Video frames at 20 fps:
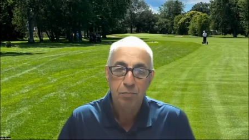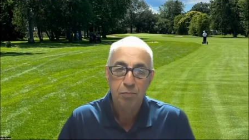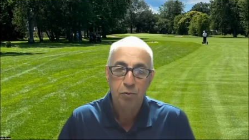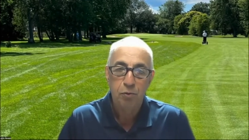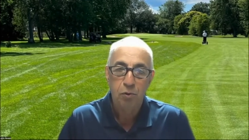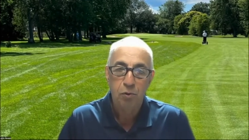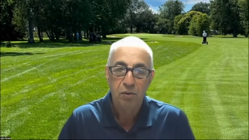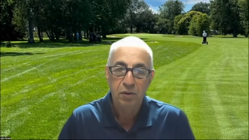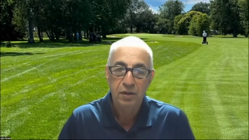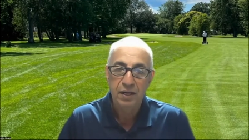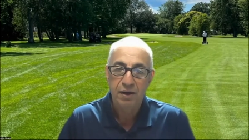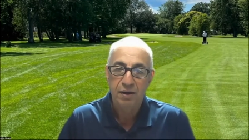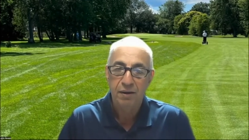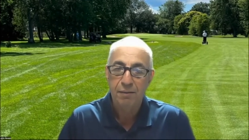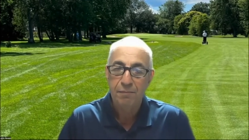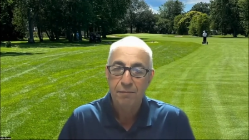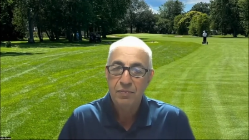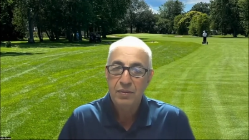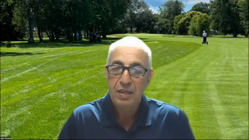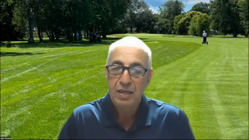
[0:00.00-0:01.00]
pool
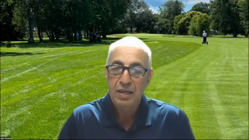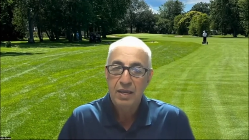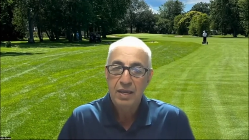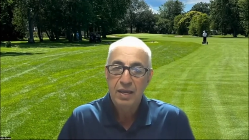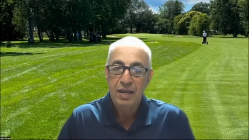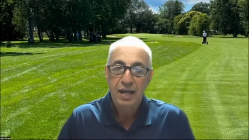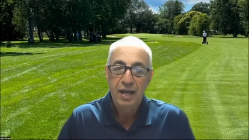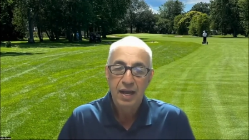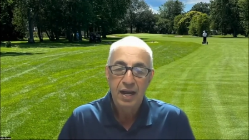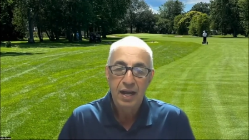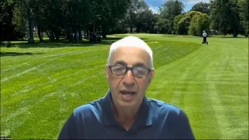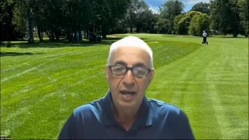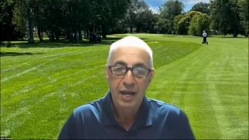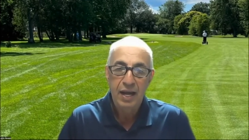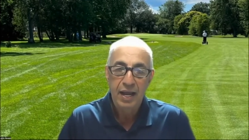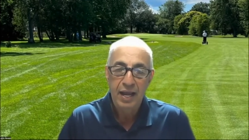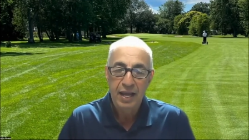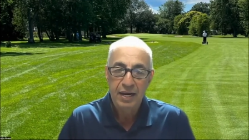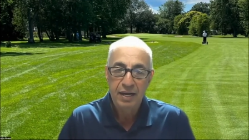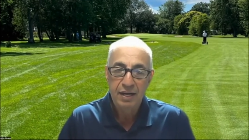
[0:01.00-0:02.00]
here.
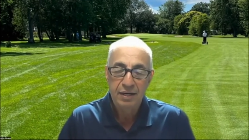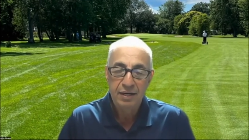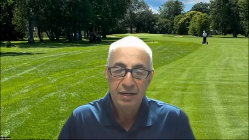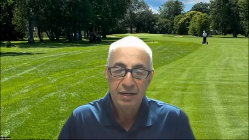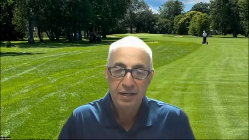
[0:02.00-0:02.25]
Uh, and